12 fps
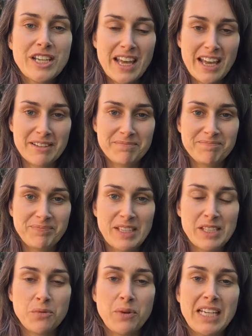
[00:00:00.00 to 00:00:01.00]
you can.
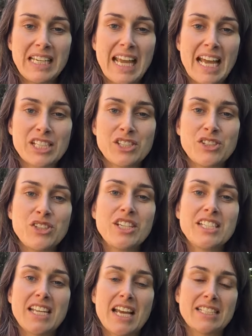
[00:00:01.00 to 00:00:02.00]
These are weekly actions you
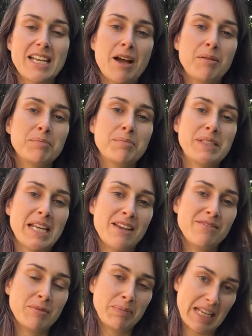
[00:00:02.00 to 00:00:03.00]
can take to help
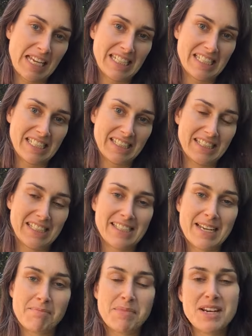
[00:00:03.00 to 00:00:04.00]
save the planet. This
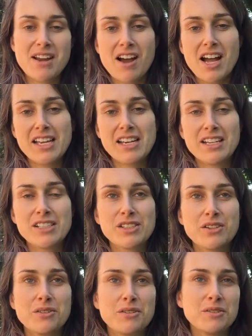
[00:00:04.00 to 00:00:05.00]
is number 9, and it's
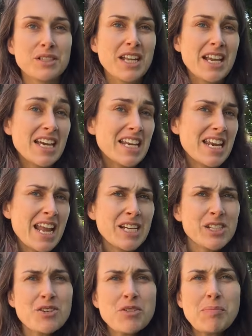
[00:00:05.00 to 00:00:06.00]
called
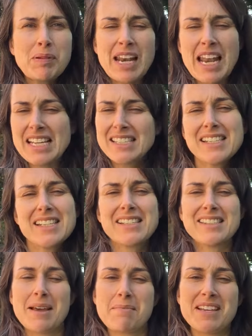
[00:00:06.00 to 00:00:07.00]
National Plastic
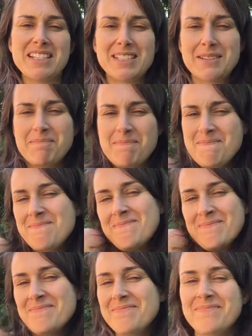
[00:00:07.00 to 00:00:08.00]
Summit.
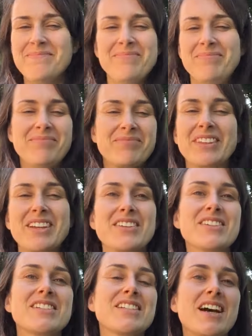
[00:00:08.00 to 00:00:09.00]

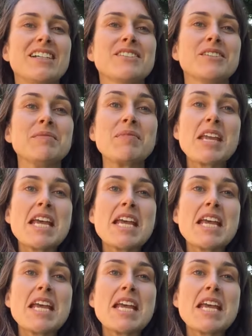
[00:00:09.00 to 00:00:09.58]
Good title.